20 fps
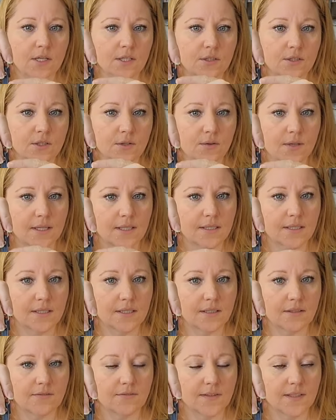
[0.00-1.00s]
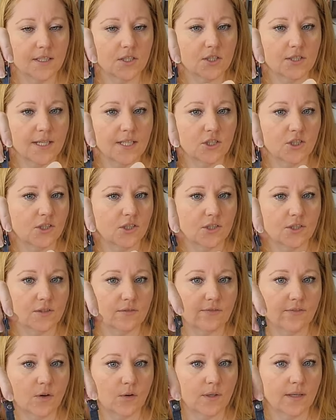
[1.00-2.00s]
So this is a finished edge, it's
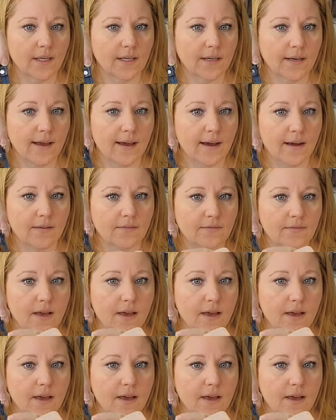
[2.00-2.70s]
just folded in half,